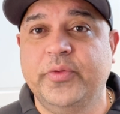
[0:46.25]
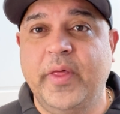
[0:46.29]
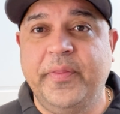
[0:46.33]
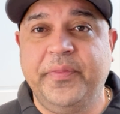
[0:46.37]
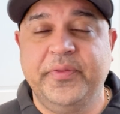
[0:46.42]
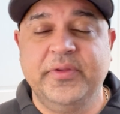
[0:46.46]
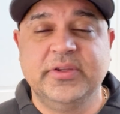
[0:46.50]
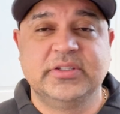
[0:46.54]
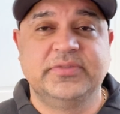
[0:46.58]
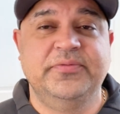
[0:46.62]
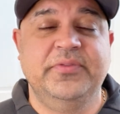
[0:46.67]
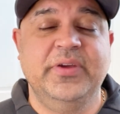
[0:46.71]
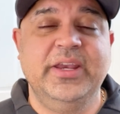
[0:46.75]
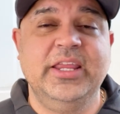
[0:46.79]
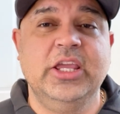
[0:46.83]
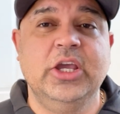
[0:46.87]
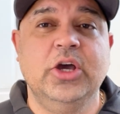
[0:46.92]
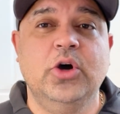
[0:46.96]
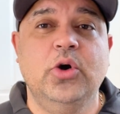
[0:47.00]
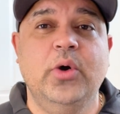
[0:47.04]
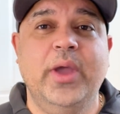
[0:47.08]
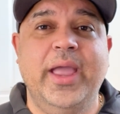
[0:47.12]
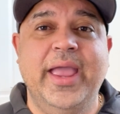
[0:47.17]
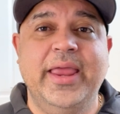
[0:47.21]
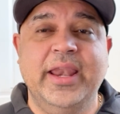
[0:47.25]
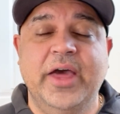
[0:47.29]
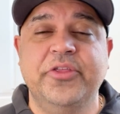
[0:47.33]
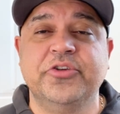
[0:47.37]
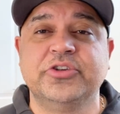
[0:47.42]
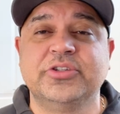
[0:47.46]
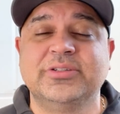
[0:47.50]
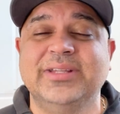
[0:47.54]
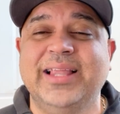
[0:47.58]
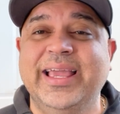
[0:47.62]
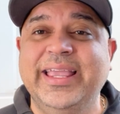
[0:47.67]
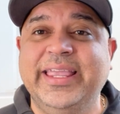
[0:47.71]
that this video and
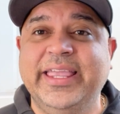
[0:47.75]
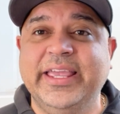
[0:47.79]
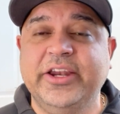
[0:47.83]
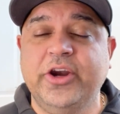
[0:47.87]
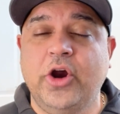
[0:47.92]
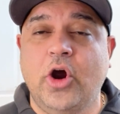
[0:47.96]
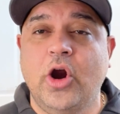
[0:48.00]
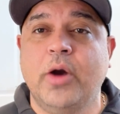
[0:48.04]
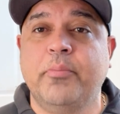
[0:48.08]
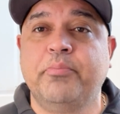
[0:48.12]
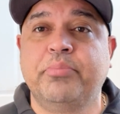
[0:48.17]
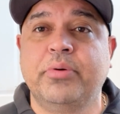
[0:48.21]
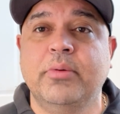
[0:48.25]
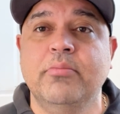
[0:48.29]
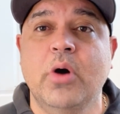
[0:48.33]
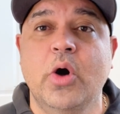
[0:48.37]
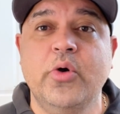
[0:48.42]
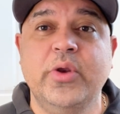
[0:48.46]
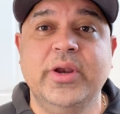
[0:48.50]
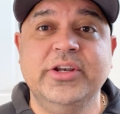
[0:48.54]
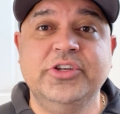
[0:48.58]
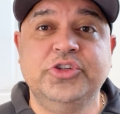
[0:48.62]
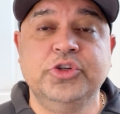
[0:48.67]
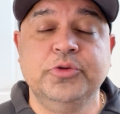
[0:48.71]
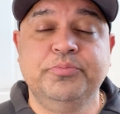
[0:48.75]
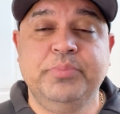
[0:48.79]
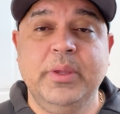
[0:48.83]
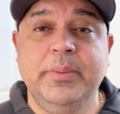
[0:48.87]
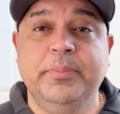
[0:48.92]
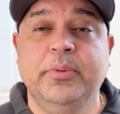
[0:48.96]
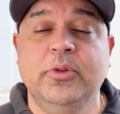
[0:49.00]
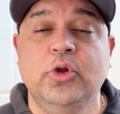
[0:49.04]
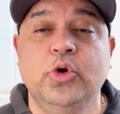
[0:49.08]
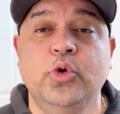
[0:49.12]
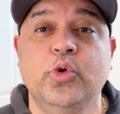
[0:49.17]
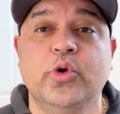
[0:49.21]
others like it are promoted to
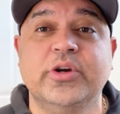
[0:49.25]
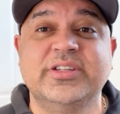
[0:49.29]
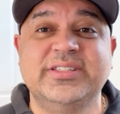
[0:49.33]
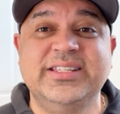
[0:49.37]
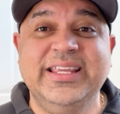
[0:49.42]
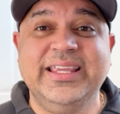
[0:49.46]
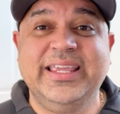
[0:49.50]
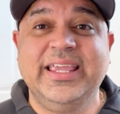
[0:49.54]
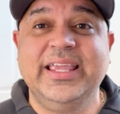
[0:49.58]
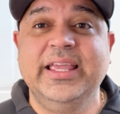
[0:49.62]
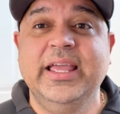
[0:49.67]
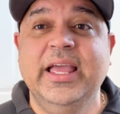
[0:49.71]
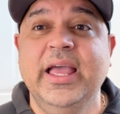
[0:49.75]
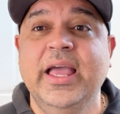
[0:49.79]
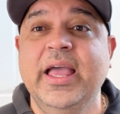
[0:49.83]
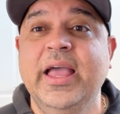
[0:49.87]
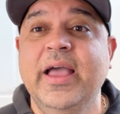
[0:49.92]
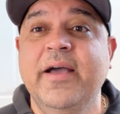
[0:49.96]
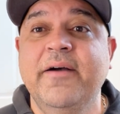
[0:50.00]
people who are seeking